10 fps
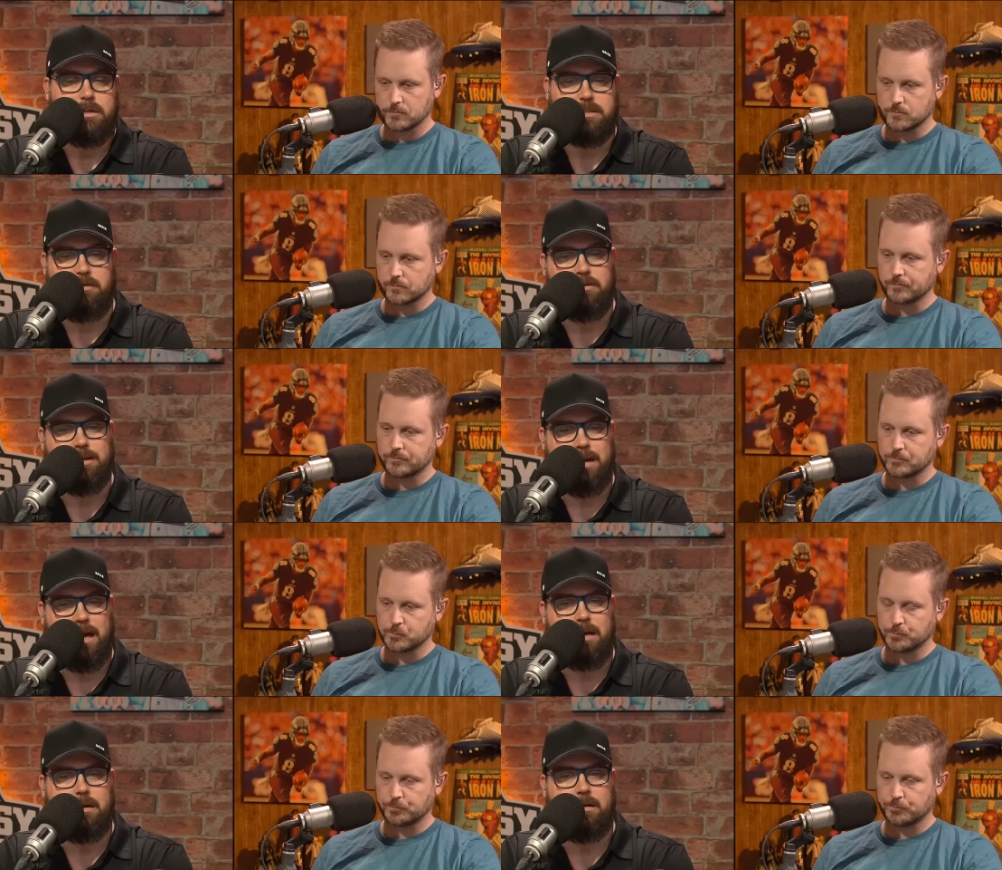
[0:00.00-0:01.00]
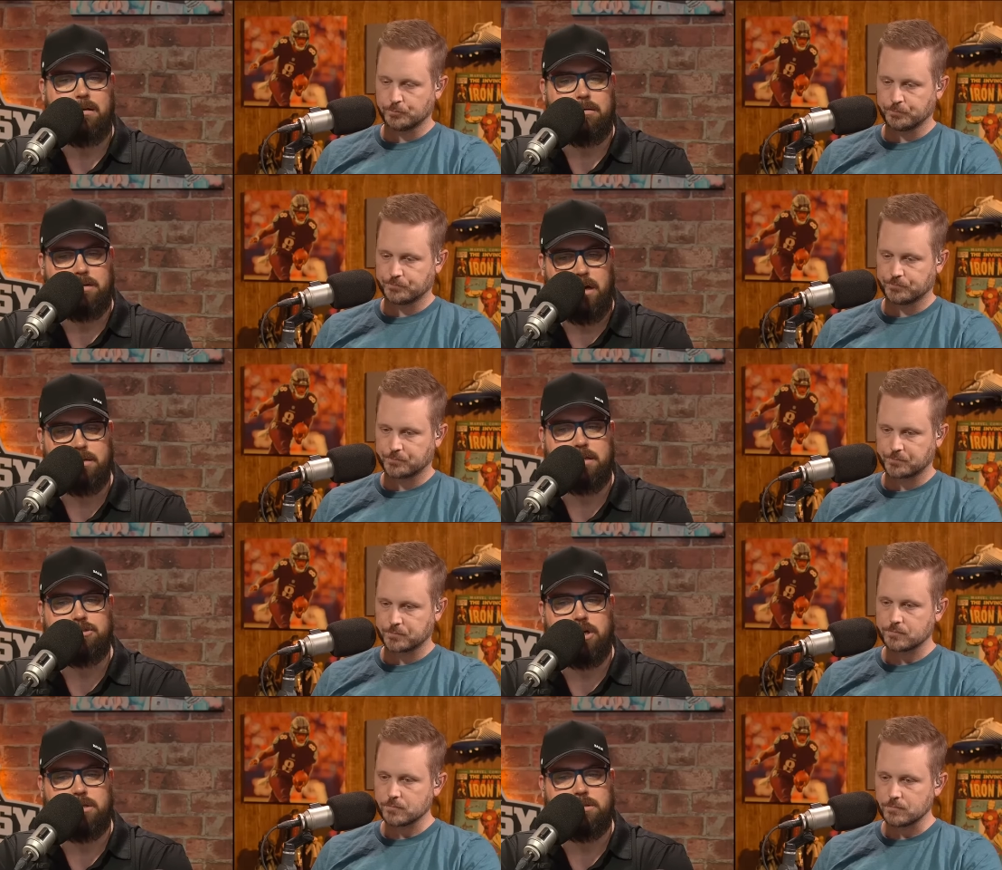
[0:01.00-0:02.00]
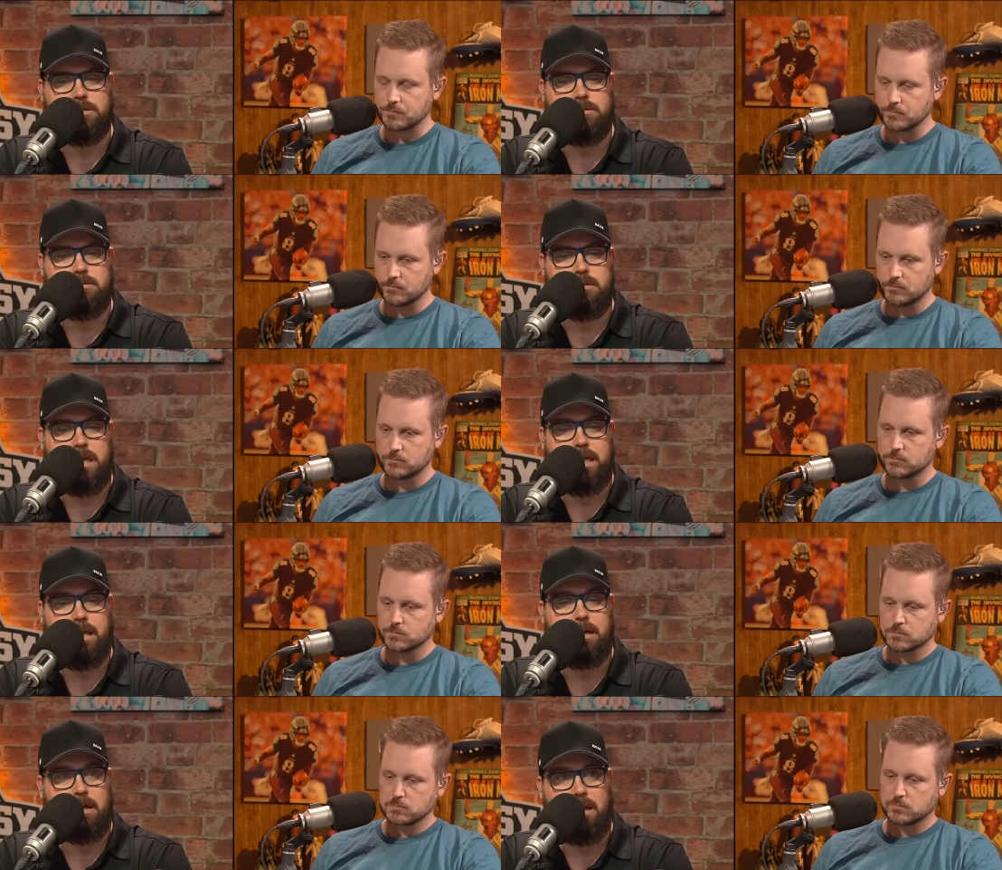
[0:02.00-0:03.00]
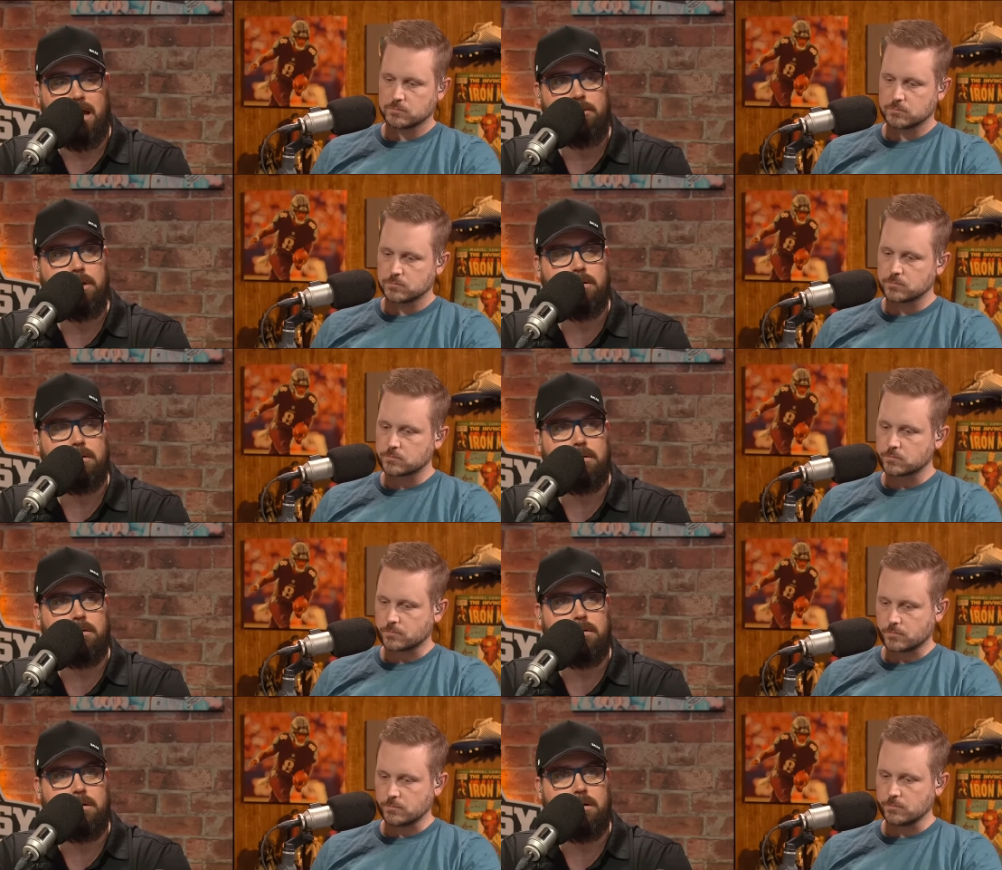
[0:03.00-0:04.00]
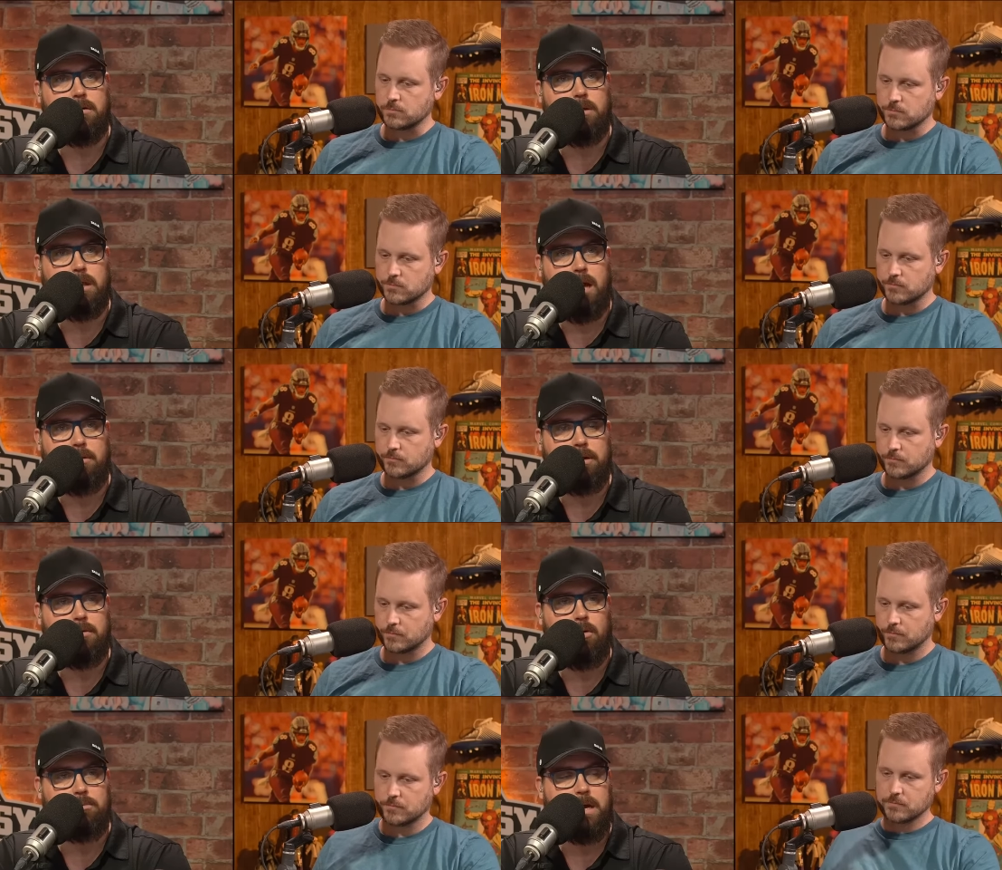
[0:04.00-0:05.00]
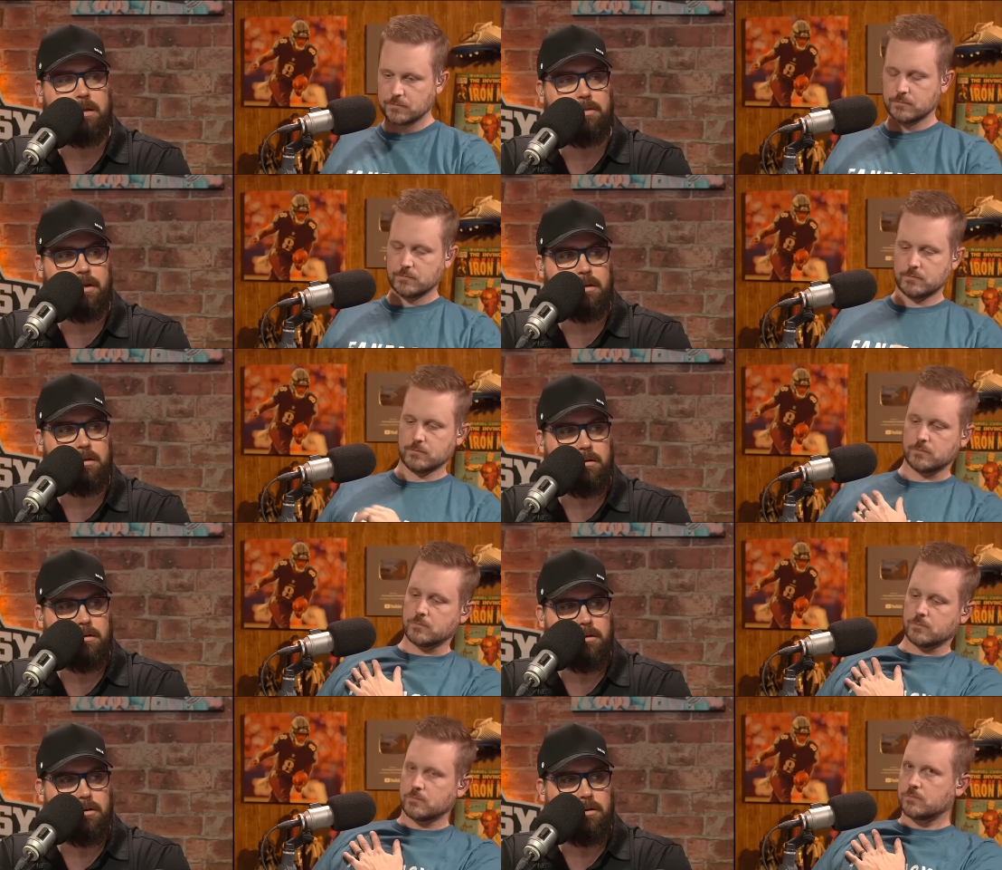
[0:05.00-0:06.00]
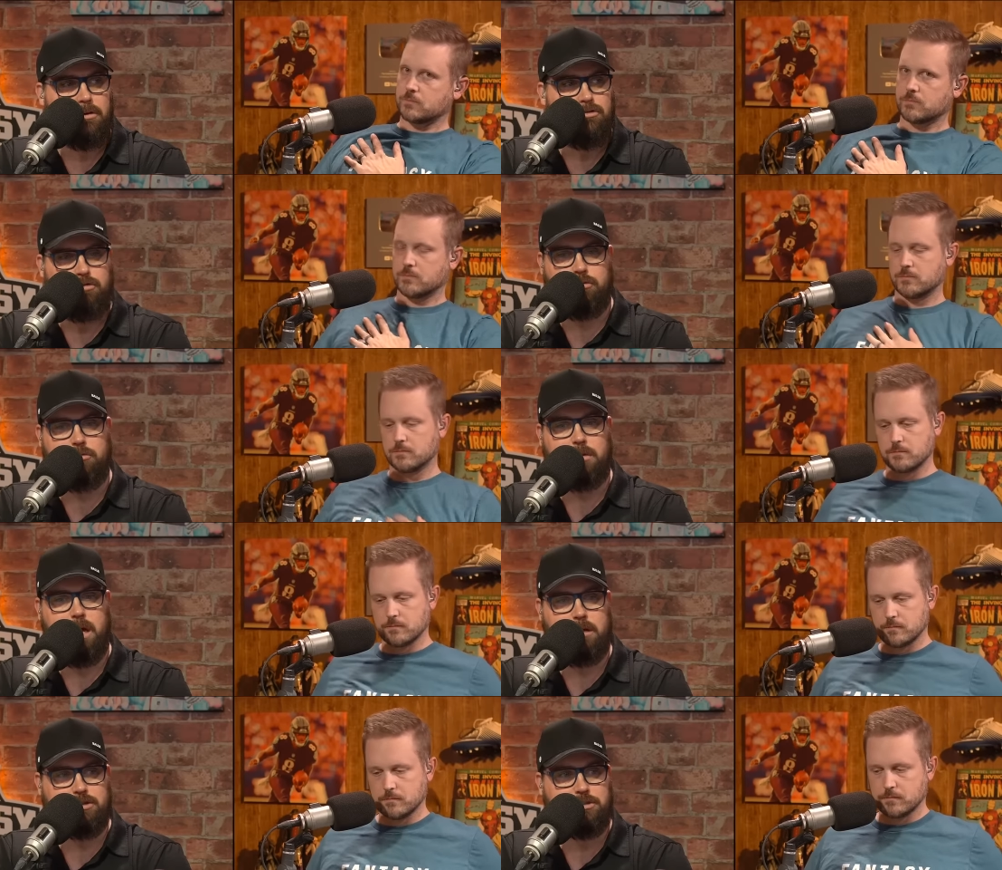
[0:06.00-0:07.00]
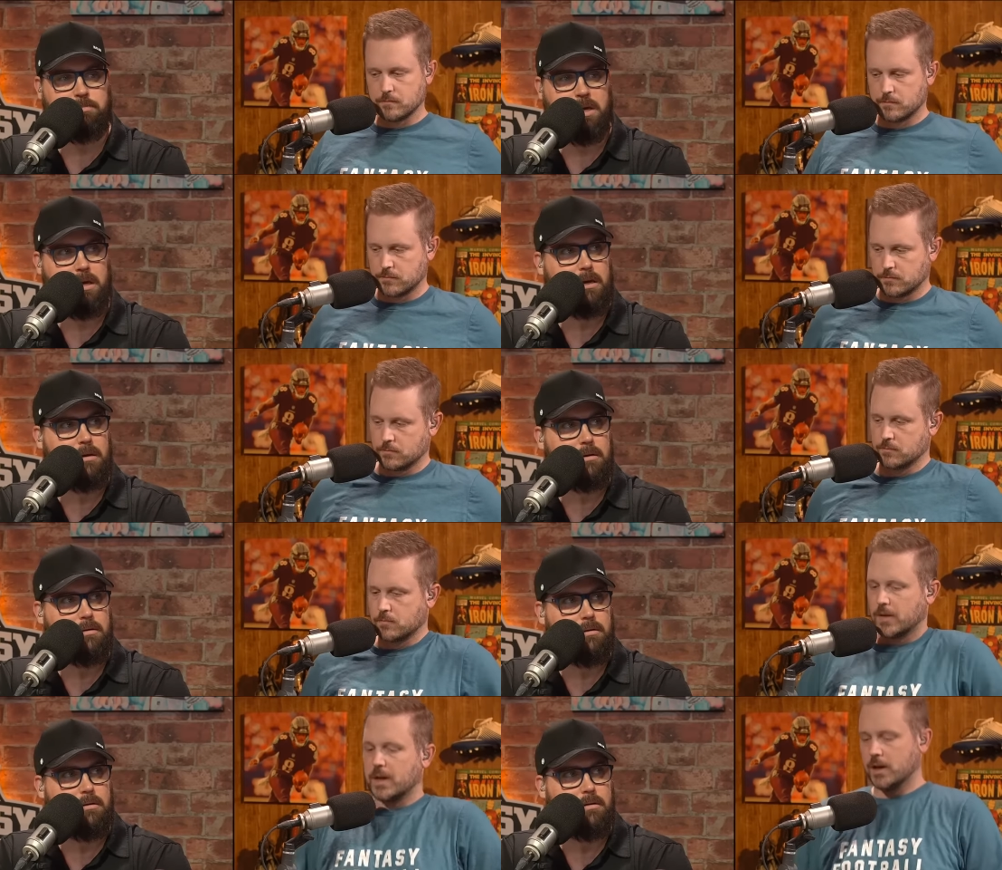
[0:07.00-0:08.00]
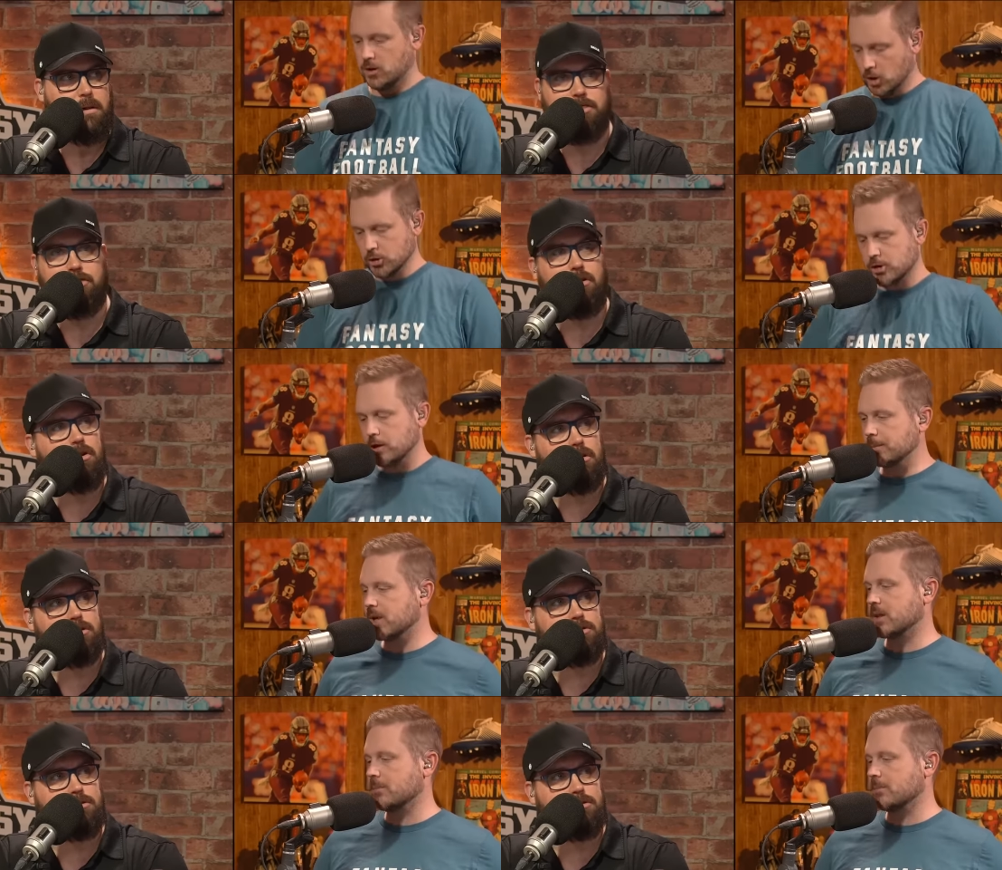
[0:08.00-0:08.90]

Speaker 1: Xavier Legette, Deontay Johnson, and then allowing, you know, allowing old man Thielen to kind of just be
Speaker 2: the you third. You shouldn't be